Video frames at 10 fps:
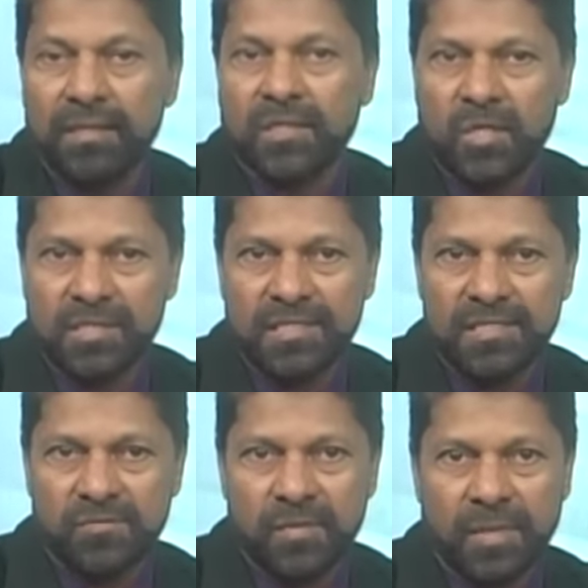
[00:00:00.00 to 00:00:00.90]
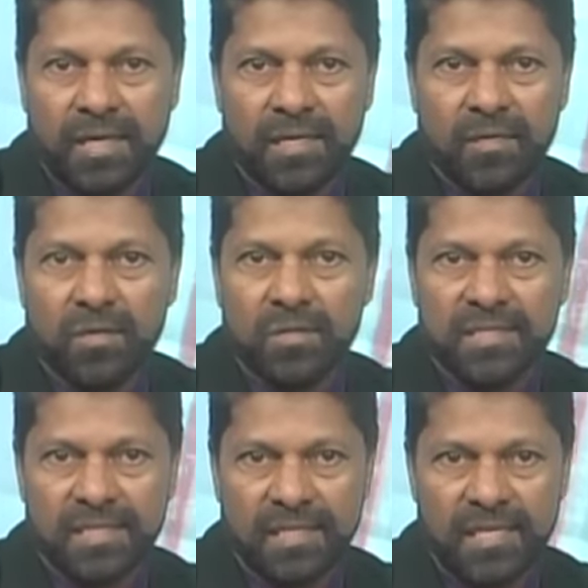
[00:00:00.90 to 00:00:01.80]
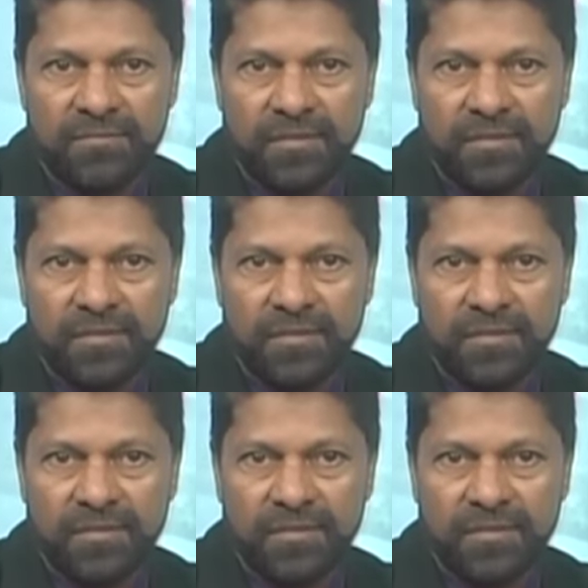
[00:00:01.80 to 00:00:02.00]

The Oscars will be held on Sunday,